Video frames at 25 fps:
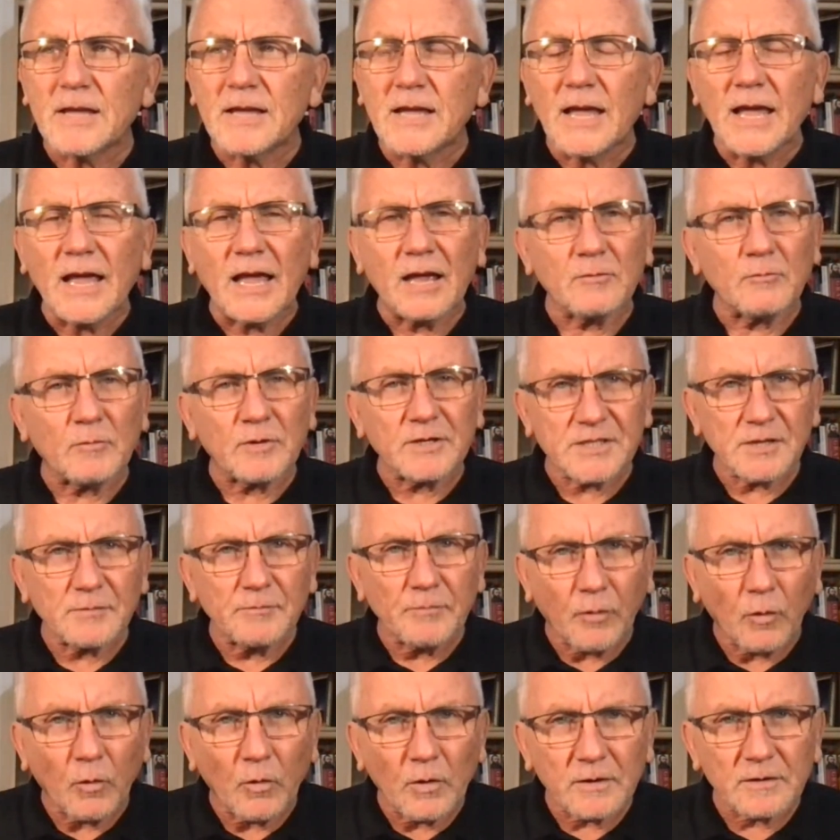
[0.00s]
what's
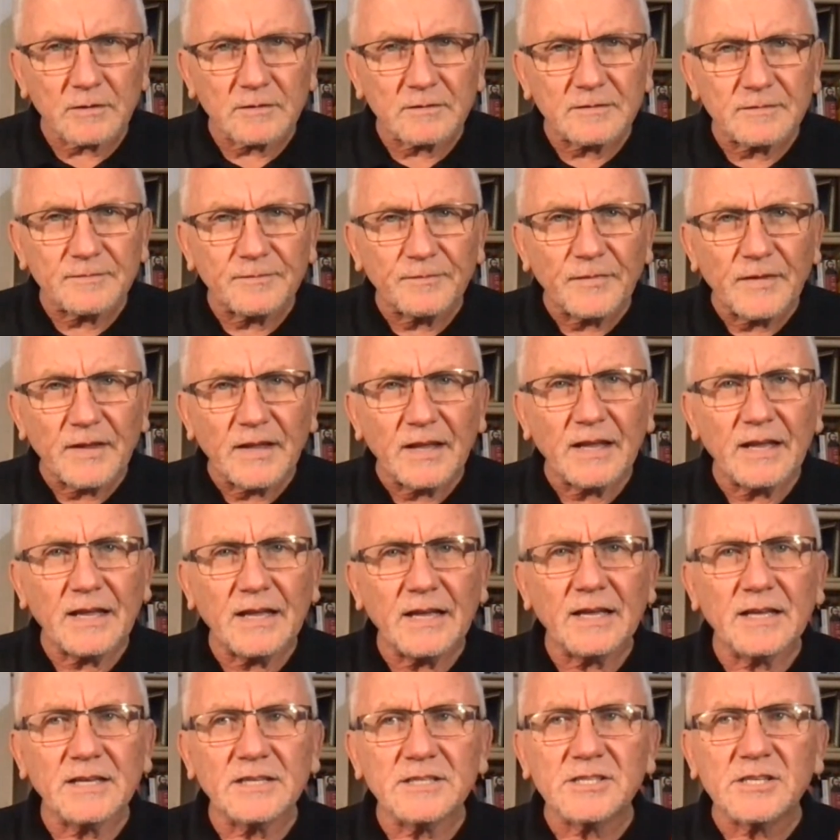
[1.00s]
important
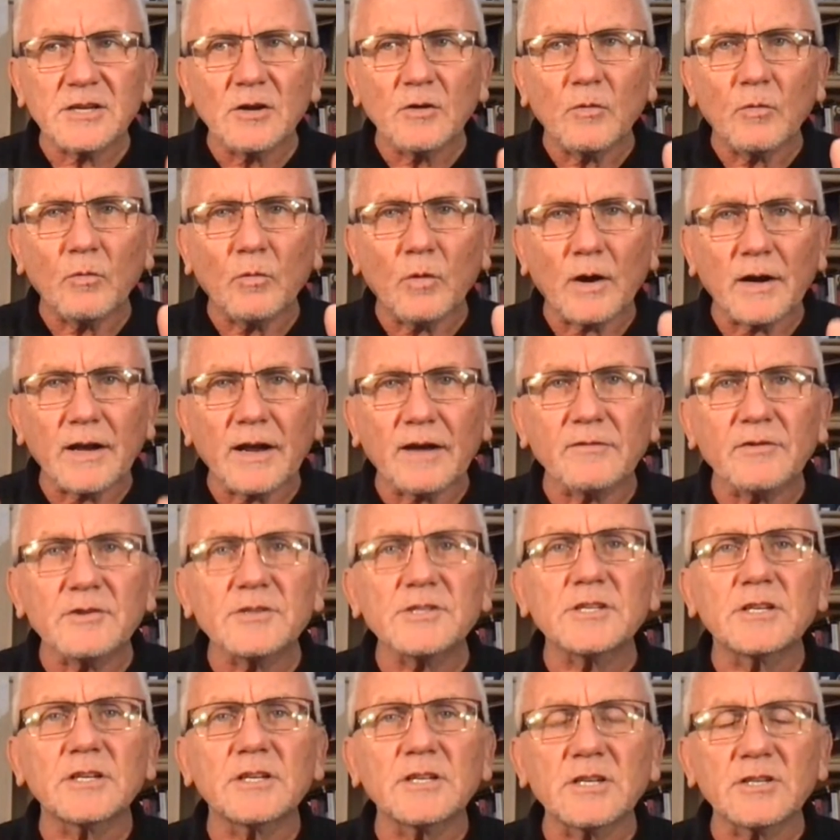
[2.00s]
is whatever's
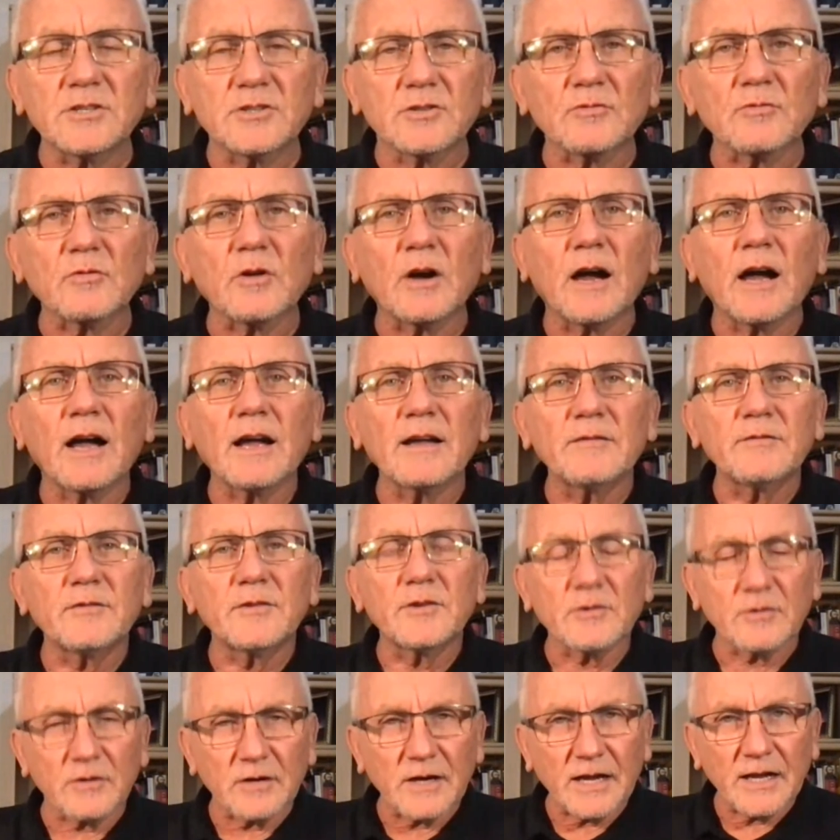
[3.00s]
going to drive
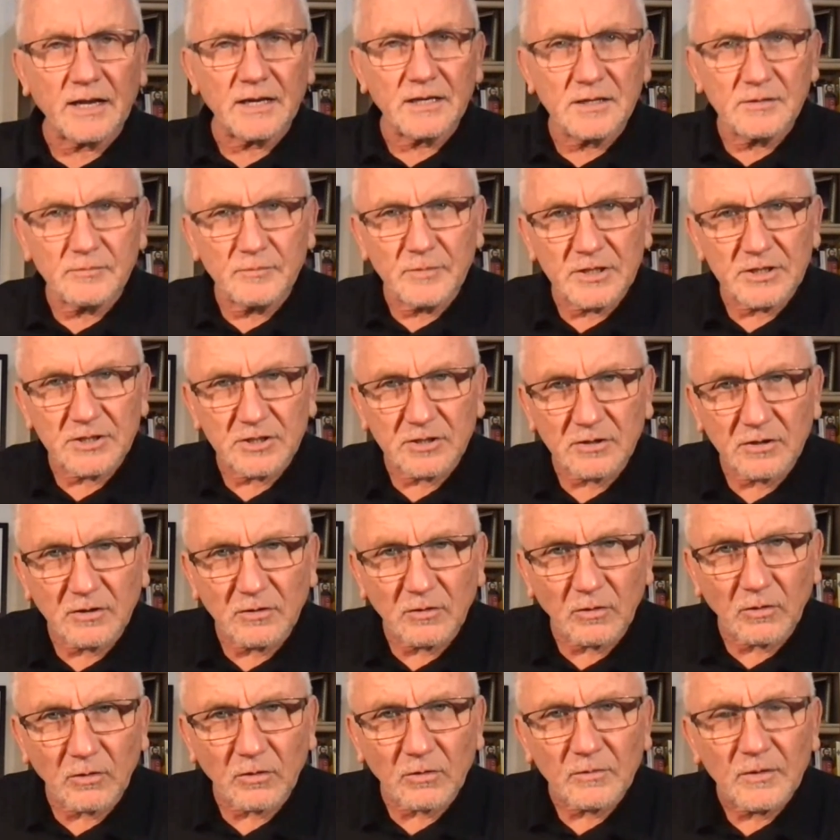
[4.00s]
your end mission
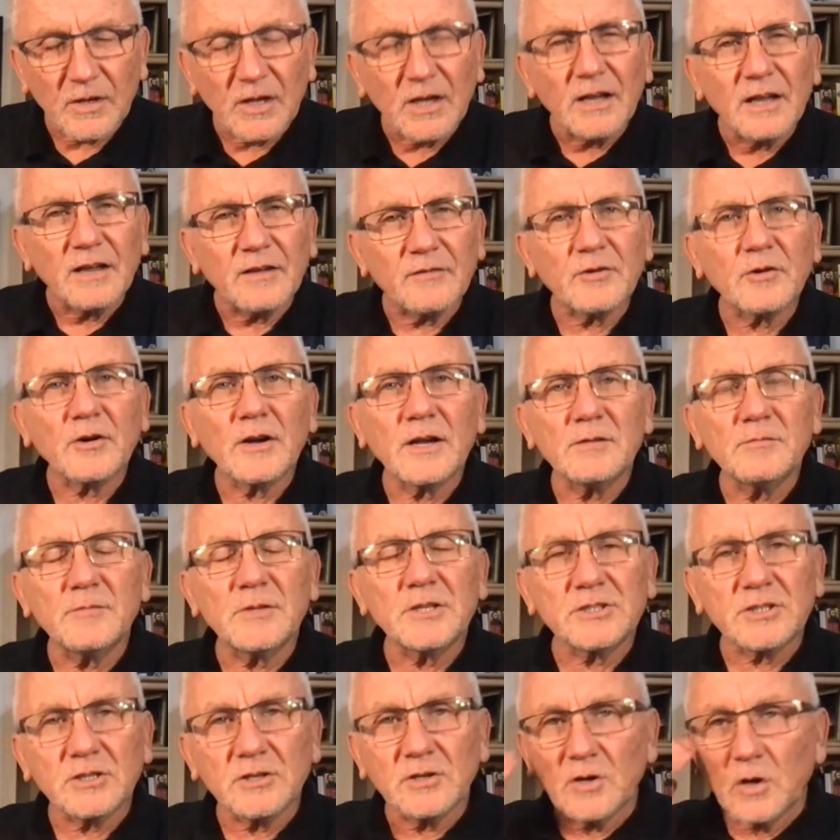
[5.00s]
goal. If your end
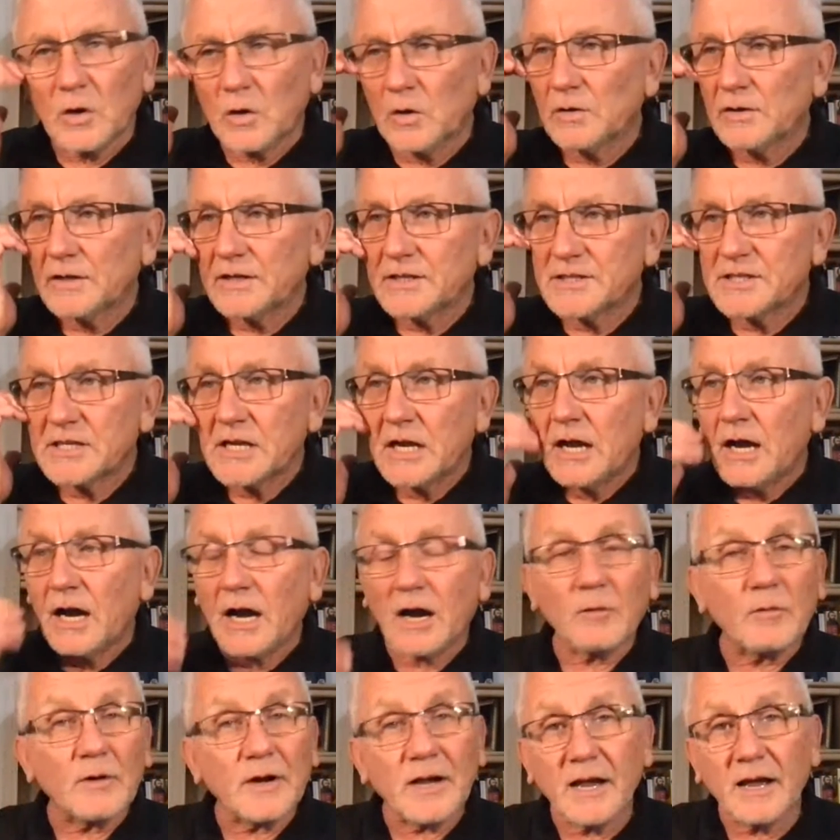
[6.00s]
mission goal is, I
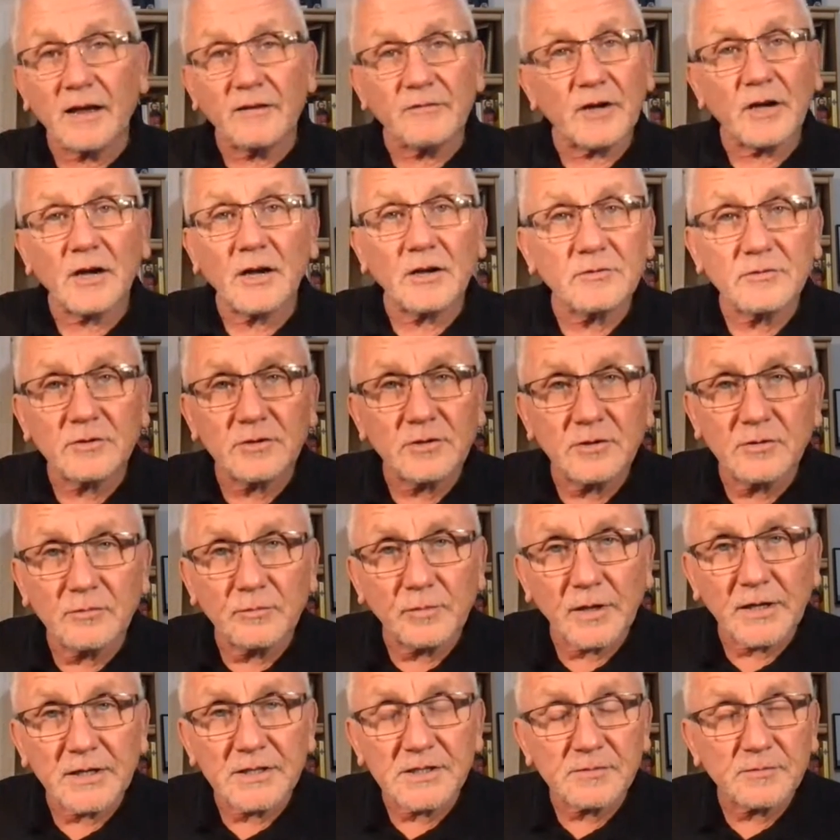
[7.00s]
want to have 100 new
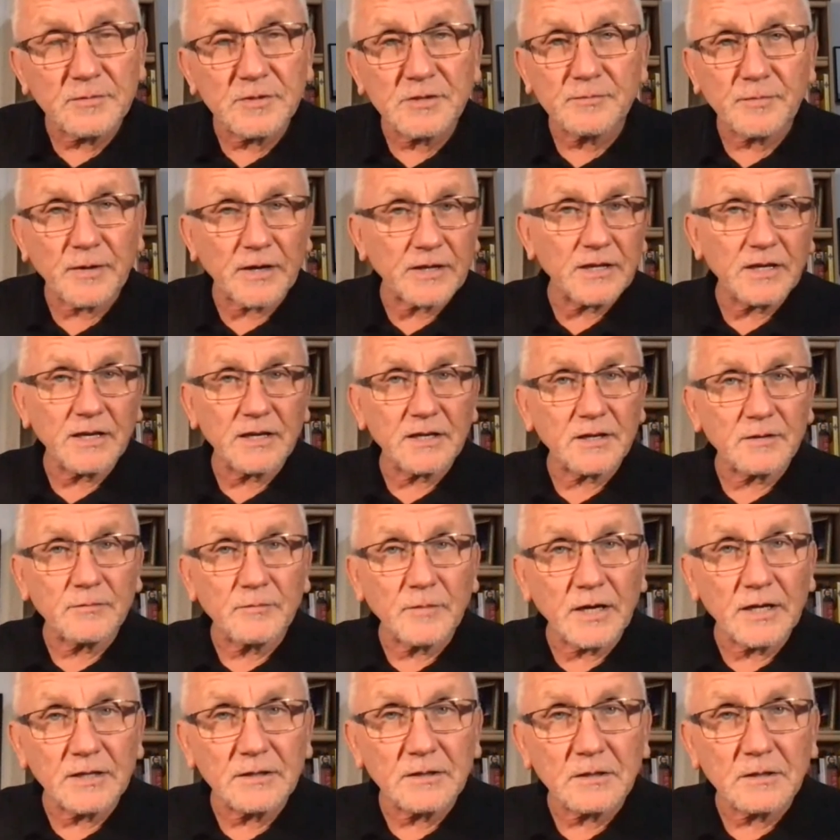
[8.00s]
placements by the end of the month,